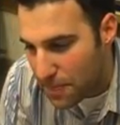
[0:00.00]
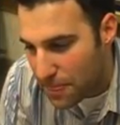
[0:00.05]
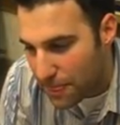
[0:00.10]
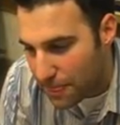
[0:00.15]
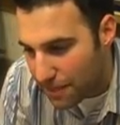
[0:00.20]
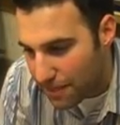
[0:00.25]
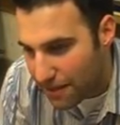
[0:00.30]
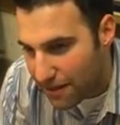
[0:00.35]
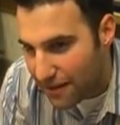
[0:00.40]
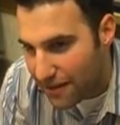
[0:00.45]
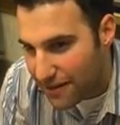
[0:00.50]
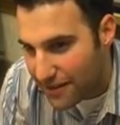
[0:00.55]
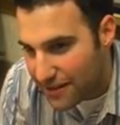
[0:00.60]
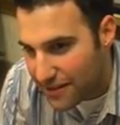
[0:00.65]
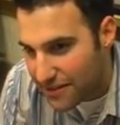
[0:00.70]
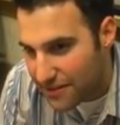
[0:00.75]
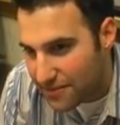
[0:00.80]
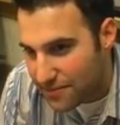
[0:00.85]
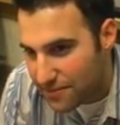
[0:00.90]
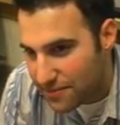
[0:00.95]
Does it just
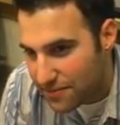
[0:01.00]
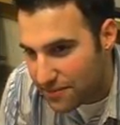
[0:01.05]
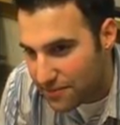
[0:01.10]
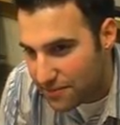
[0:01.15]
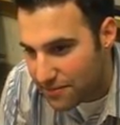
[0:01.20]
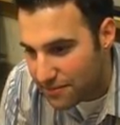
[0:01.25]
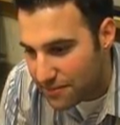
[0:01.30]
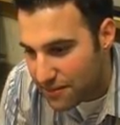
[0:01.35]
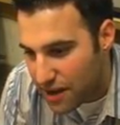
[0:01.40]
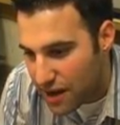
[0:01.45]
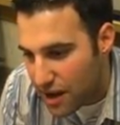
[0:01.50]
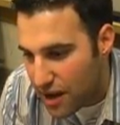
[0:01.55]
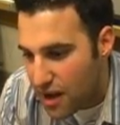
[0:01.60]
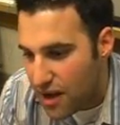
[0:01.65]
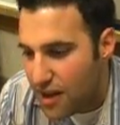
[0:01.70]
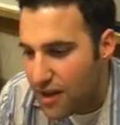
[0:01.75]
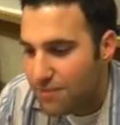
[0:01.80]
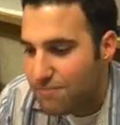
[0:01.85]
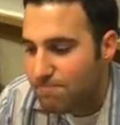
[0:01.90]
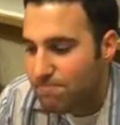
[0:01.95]
work
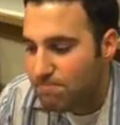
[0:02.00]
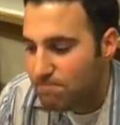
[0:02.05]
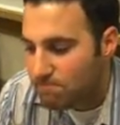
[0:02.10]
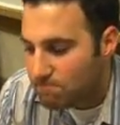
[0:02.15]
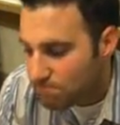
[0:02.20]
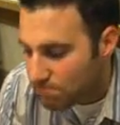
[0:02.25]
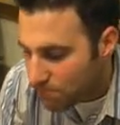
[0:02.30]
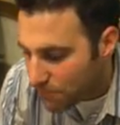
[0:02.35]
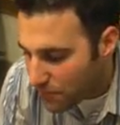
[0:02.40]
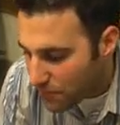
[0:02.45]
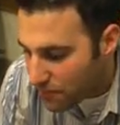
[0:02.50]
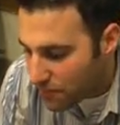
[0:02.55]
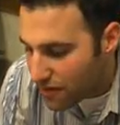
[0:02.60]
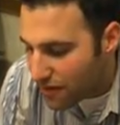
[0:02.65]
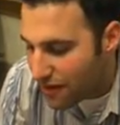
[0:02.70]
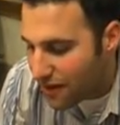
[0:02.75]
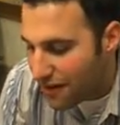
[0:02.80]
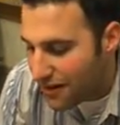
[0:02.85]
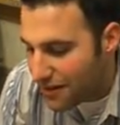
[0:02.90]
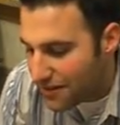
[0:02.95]
2005? Do I just
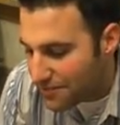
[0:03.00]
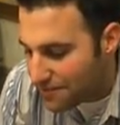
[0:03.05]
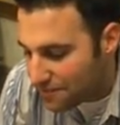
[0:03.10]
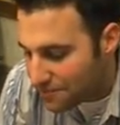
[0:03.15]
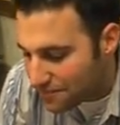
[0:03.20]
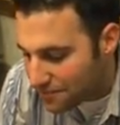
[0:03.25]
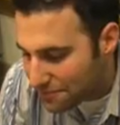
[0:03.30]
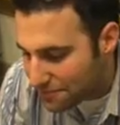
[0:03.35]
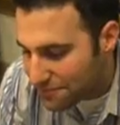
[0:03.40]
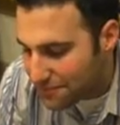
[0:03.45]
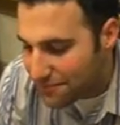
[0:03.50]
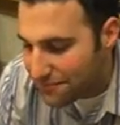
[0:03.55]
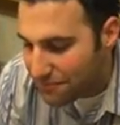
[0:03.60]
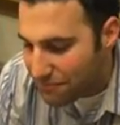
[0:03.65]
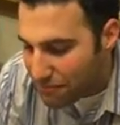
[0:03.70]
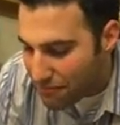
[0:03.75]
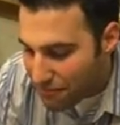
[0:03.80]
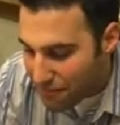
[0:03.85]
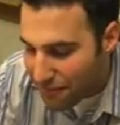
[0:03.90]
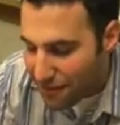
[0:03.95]
open it and rock and
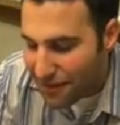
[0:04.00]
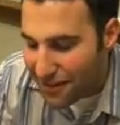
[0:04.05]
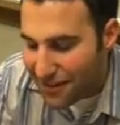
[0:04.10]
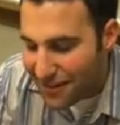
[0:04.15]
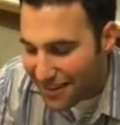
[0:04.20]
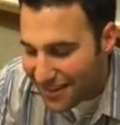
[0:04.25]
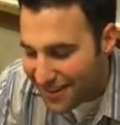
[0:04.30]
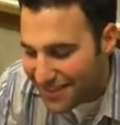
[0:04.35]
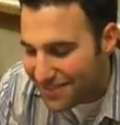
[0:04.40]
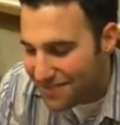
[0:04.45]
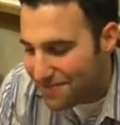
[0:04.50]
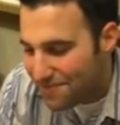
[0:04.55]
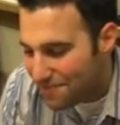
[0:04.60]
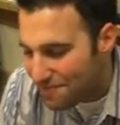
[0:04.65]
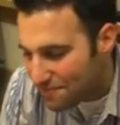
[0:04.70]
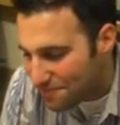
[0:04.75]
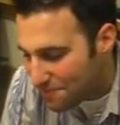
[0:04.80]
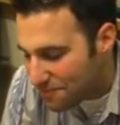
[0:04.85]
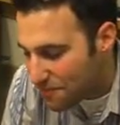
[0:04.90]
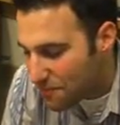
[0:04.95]
roll, or is it going to be
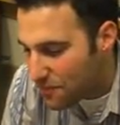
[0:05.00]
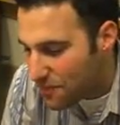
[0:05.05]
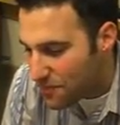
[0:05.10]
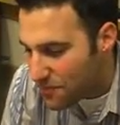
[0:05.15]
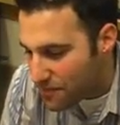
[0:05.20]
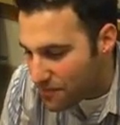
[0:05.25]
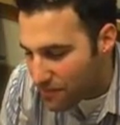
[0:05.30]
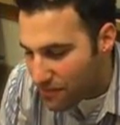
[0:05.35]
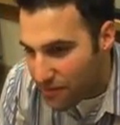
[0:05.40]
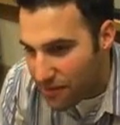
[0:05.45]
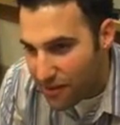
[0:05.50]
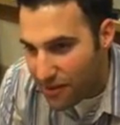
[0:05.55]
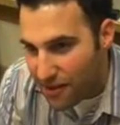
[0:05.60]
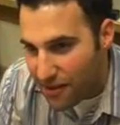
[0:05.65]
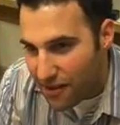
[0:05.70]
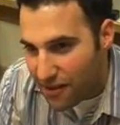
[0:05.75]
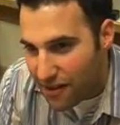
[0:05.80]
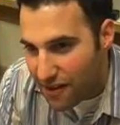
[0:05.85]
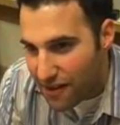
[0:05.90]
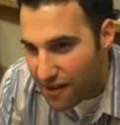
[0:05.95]
sort of like the
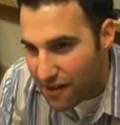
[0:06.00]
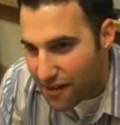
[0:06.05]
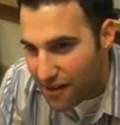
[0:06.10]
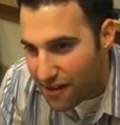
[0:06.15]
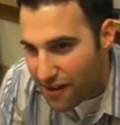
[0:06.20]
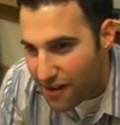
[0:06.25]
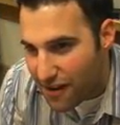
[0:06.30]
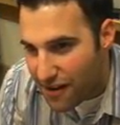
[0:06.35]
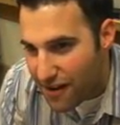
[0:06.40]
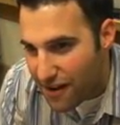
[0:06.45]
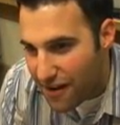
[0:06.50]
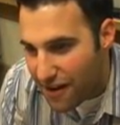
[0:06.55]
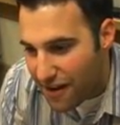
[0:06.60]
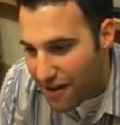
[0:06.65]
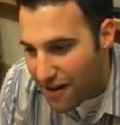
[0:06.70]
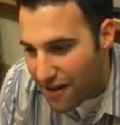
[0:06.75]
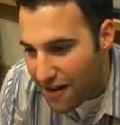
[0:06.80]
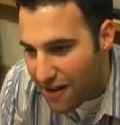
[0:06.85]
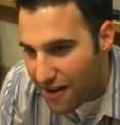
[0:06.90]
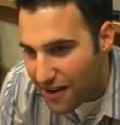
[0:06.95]
1.1
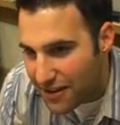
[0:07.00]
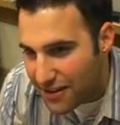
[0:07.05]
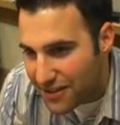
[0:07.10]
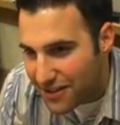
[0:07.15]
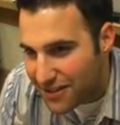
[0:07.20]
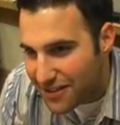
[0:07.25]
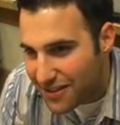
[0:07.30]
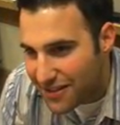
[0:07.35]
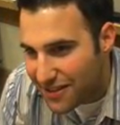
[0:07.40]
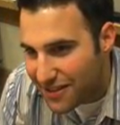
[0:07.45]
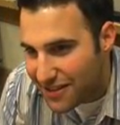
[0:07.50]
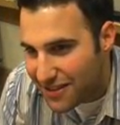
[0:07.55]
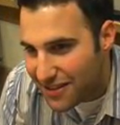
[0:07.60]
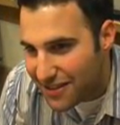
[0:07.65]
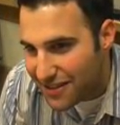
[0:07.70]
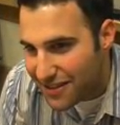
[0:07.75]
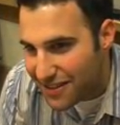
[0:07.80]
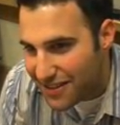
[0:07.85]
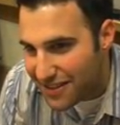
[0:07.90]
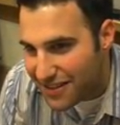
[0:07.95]
of,
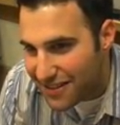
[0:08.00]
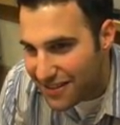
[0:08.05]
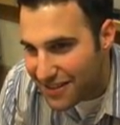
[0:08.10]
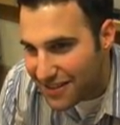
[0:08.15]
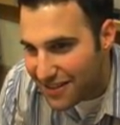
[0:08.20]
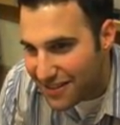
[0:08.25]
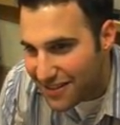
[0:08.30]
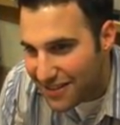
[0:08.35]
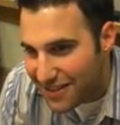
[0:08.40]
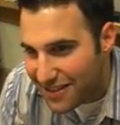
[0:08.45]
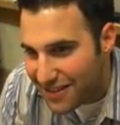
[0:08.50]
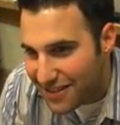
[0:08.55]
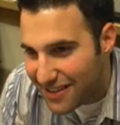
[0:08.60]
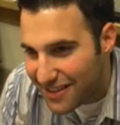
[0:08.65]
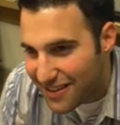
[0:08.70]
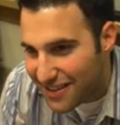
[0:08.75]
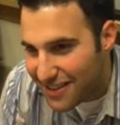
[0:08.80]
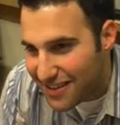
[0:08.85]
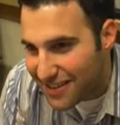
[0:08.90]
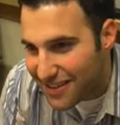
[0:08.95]
you know, a project
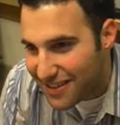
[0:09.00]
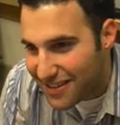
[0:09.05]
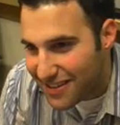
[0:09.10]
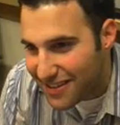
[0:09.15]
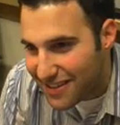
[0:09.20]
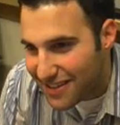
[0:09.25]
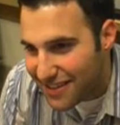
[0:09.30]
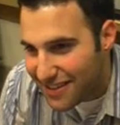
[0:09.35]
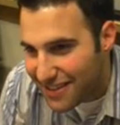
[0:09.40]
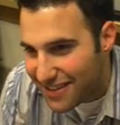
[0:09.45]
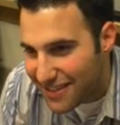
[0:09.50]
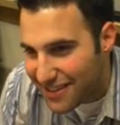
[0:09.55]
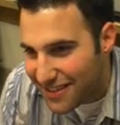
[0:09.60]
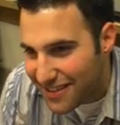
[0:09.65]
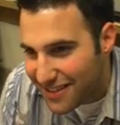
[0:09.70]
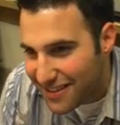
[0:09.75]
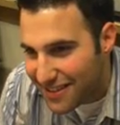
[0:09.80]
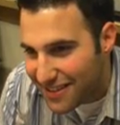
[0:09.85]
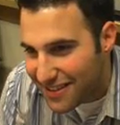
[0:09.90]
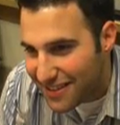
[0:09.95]
I did in
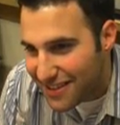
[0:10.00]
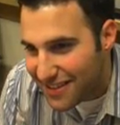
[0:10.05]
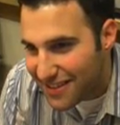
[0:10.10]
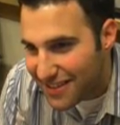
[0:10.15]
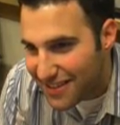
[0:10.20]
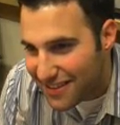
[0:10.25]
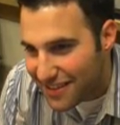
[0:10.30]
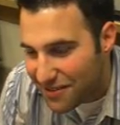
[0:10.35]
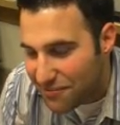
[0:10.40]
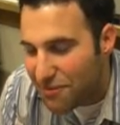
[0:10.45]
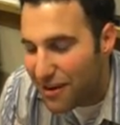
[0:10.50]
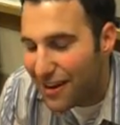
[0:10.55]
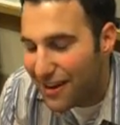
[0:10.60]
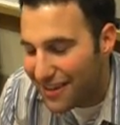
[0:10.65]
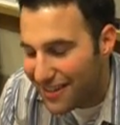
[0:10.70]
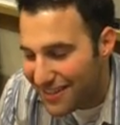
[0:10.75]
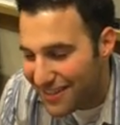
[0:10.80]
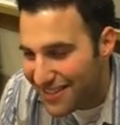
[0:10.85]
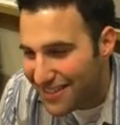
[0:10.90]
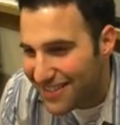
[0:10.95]
say
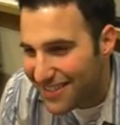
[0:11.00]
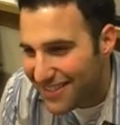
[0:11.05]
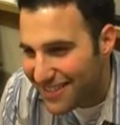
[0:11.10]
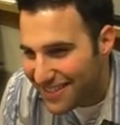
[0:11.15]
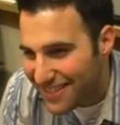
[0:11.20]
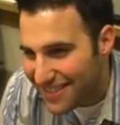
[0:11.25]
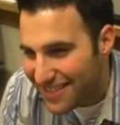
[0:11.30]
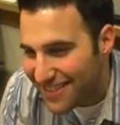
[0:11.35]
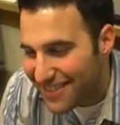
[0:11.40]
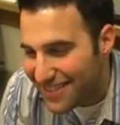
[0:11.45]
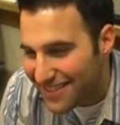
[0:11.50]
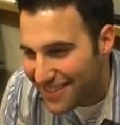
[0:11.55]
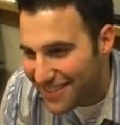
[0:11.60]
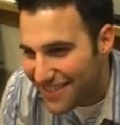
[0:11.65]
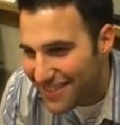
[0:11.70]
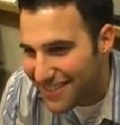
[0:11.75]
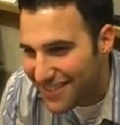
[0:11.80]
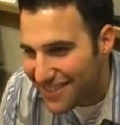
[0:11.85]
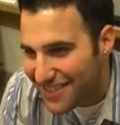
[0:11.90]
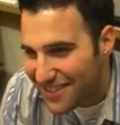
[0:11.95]
ASP.NET that I try to open
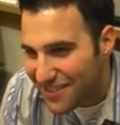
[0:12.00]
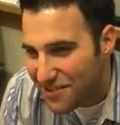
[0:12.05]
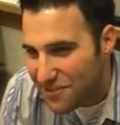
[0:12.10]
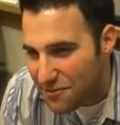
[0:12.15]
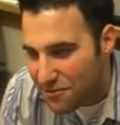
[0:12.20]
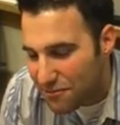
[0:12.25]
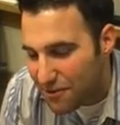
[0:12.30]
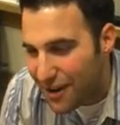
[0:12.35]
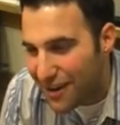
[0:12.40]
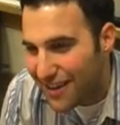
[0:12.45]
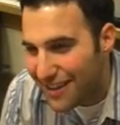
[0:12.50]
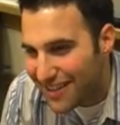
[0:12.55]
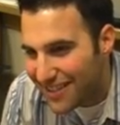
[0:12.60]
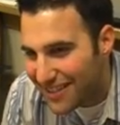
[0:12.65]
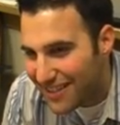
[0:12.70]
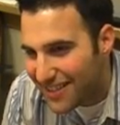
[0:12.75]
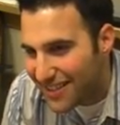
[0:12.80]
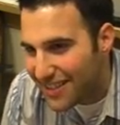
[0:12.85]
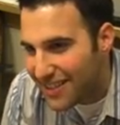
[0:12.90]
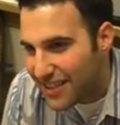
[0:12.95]
in 2.0 and then I have
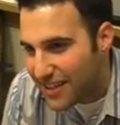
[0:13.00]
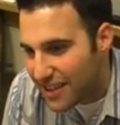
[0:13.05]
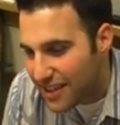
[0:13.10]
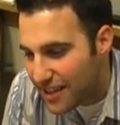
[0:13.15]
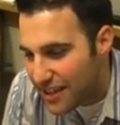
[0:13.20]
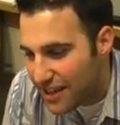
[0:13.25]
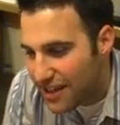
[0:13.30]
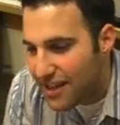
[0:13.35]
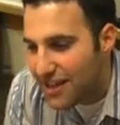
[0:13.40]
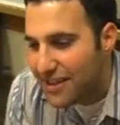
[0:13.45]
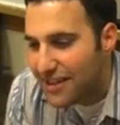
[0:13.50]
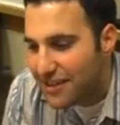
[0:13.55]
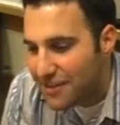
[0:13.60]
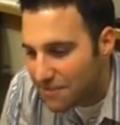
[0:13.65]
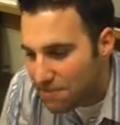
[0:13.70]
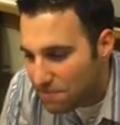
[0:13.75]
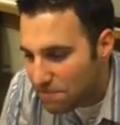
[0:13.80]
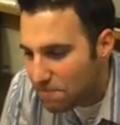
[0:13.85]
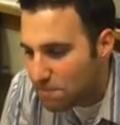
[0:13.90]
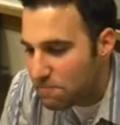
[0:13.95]
to run through this
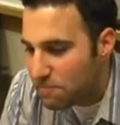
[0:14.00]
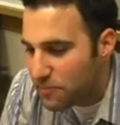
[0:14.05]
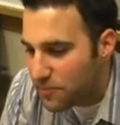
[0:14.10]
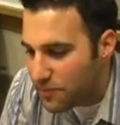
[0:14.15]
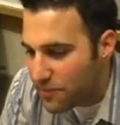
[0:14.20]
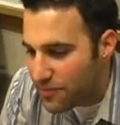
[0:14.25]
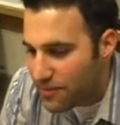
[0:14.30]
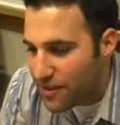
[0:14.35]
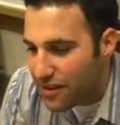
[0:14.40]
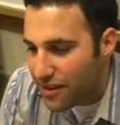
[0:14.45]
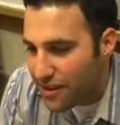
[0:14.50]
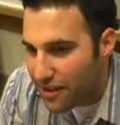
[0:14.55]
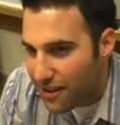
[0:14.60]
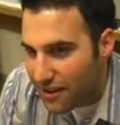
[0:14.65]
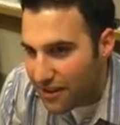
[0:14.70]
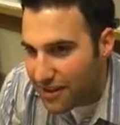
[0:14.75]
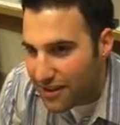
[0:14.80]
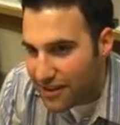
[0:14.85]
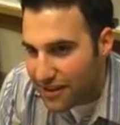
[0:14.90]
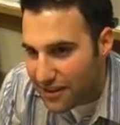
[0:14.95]
wizard and make a bunch of
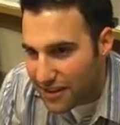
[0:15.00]
changes?